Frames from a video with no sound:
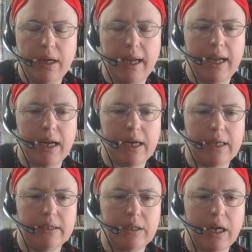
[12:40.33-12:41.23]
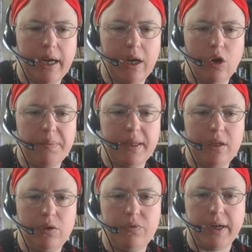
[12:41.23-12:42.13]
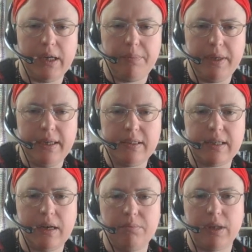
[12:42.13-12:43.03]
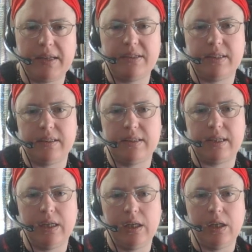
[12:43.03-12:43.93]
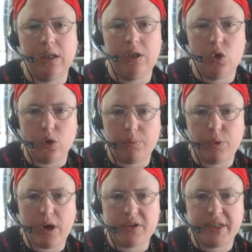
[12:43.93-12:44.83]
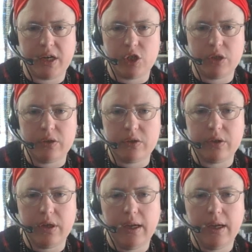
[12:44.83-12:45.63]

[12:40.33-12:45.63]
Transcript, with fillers: And I hope that you find peace and blessings in your prayer sessions